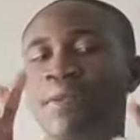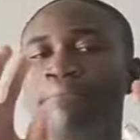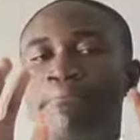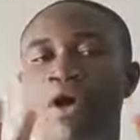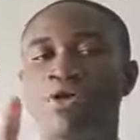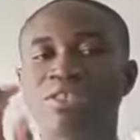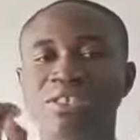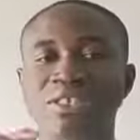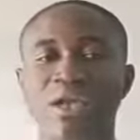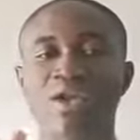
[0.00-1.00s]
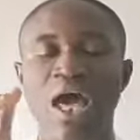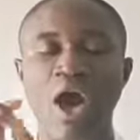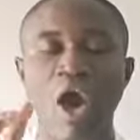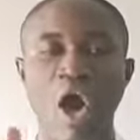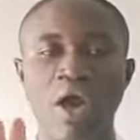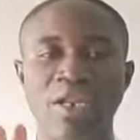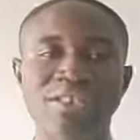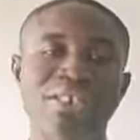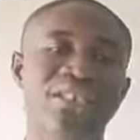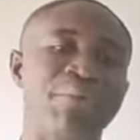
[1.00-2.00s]
in multicellular
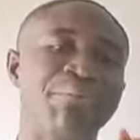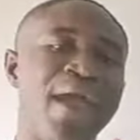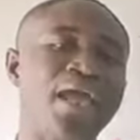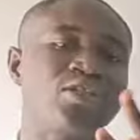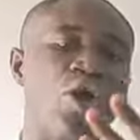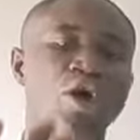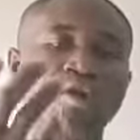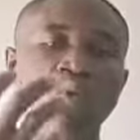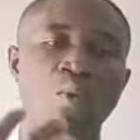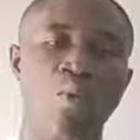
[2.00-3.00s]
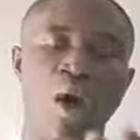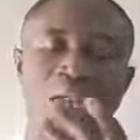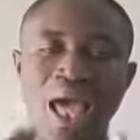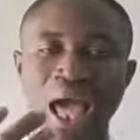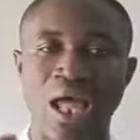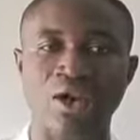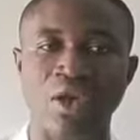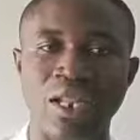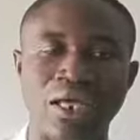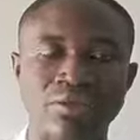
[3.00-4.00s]
organisms depend on one
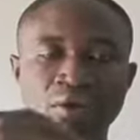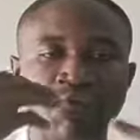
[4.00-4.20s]
another